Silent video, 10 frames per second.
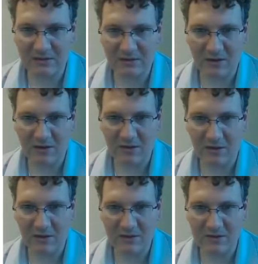
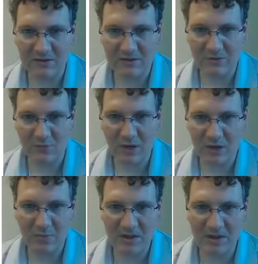I'll just
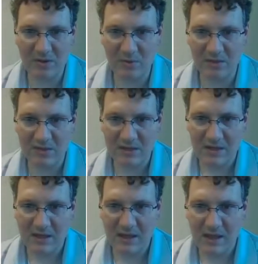write p equals
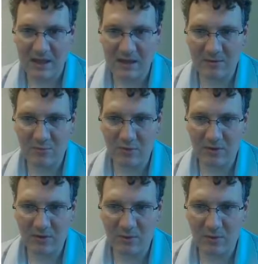
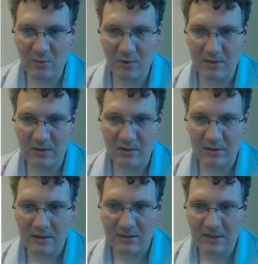8.31
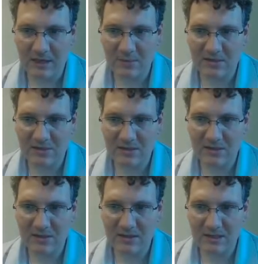times
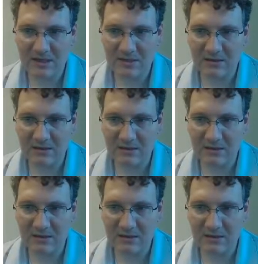t